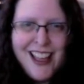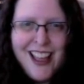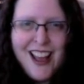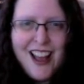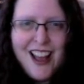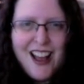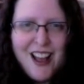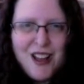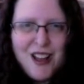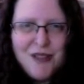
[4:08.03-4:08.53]

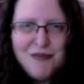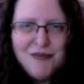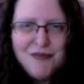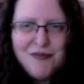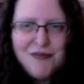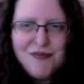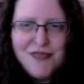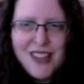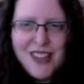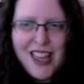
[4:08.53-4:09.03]
um,
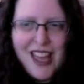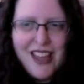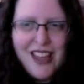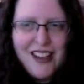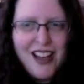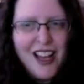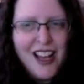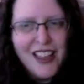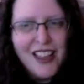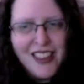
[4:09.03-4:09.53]
and
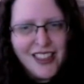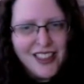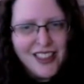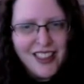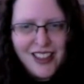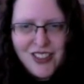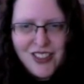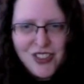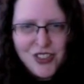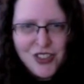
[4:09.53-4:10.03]
I think
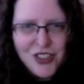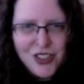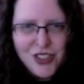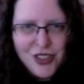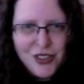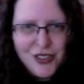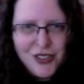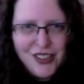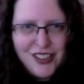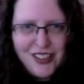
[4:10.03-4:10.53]
that's
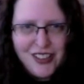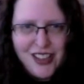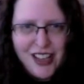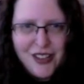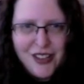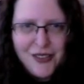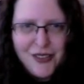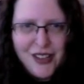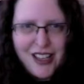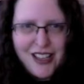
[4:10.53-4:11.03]
true in a lot
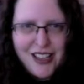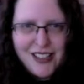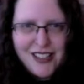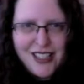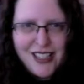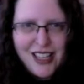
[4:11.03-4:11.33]
of ways,